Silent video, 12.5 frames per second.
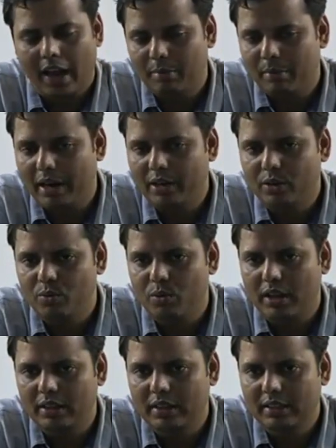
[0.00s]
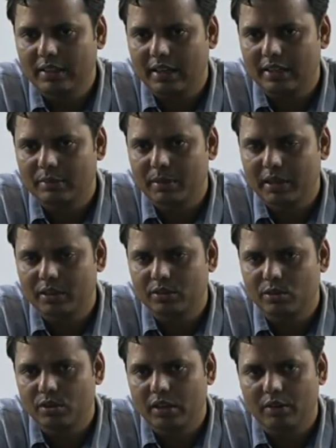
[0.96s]
And mind you, one thing that is pretty
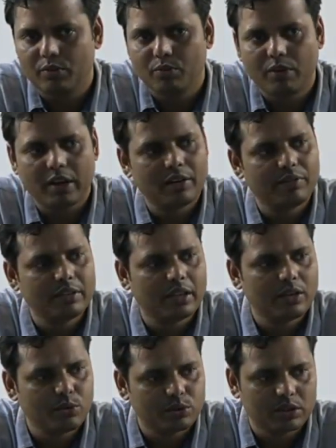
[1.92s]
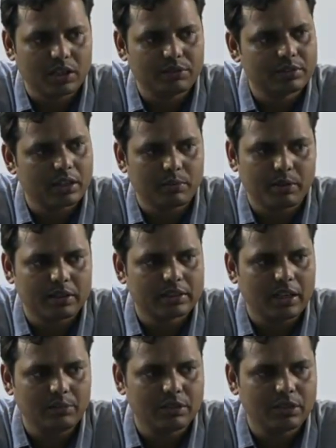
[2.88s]
sure, that whenever the notion of surplus
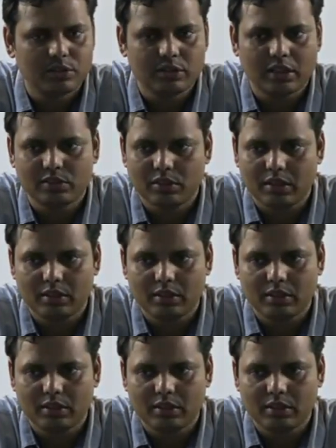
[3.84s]
comes into the